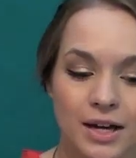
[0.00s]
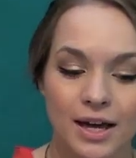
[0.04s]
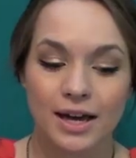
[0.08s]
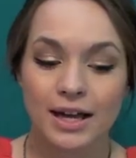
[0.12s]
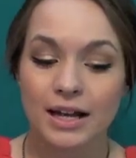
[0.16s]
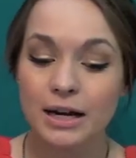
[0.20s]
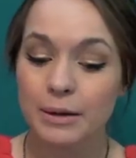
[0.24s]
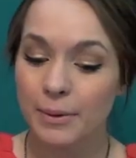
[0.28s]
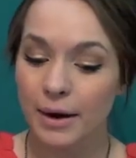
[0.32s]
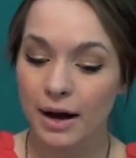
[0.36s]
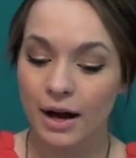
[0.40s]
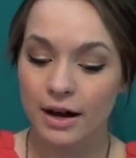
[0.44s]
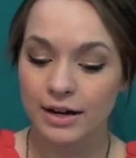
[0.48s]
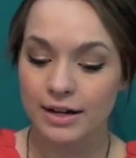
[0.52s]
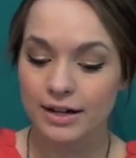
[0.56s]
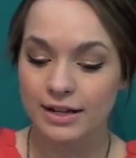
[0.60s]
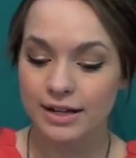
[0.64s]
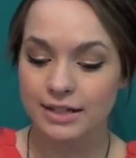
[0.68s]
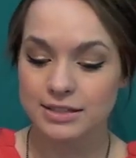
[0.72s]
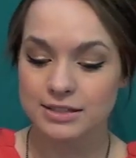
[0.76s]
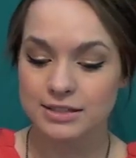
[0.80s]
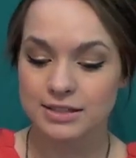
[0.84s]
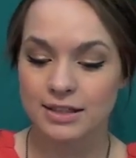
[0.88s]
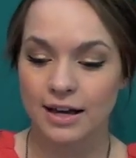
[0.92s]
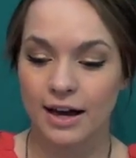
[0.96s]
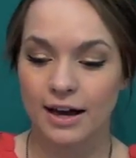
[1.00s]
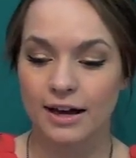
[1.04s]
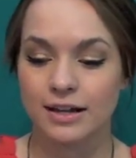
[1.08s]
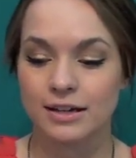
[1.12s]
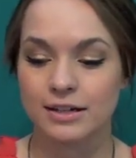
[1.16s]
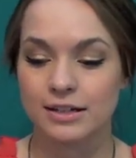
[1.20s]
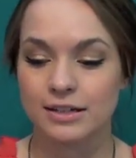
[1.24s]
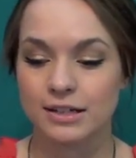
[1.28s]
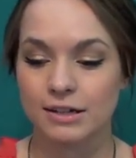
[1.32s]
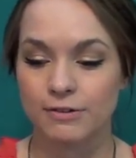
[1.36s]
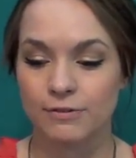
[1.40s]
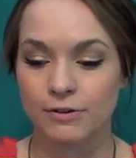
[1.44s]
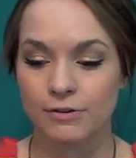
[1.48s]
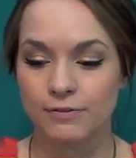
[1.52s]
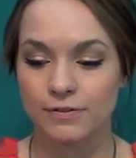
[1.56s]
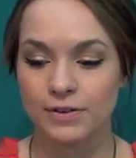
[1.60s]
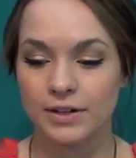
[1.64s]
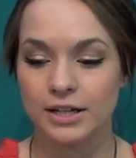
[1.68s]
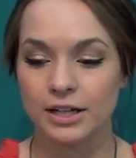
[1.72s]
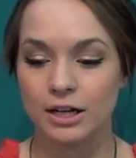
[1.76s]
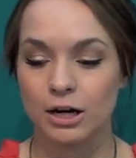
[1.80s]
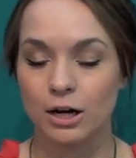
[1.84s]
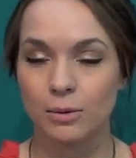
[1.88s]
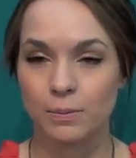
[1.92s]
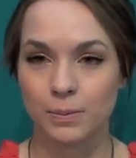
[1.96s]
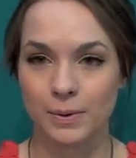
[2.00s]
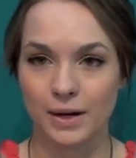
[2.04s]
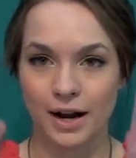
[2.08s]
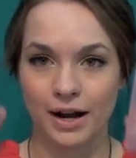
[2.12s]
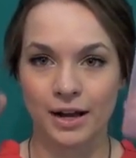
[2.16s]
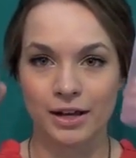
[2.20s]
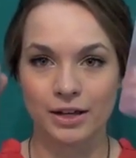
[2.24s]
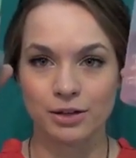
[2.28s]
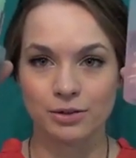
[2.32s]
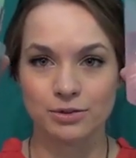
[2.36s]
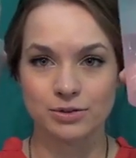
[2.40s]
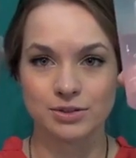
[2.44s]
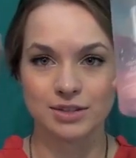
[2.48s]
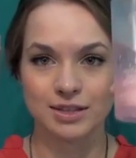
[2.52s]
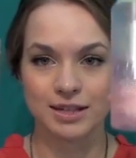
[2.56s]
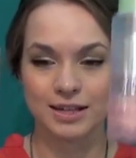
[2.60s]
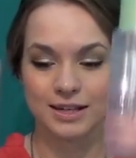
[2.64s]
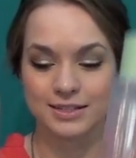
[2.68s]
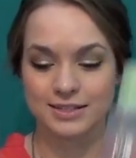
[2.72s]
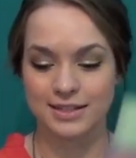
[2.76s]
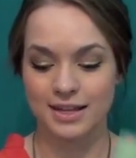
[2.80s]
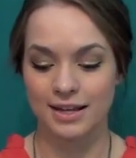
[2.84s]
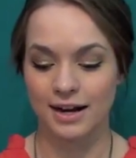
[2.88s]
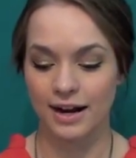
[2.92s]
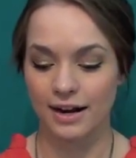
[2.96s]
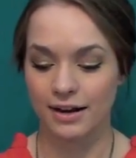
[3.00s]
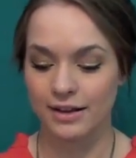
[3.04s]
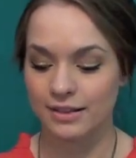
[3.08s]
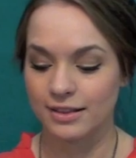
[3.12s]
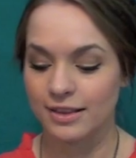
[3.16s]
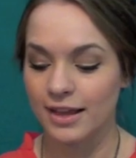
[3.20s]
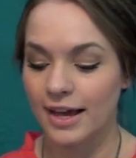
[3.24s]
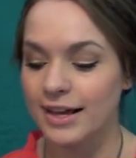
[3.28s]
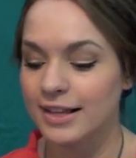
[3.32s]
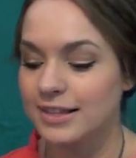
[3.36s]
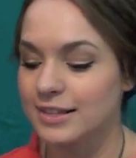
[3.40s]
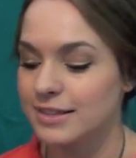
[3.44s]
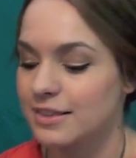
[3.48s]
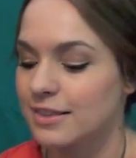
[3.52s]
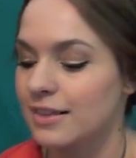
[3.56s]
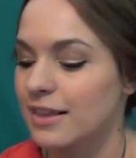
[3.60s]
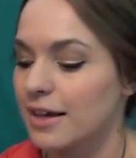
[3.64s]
Anyway, I'm going to get to that in a different video, but I used these and I liked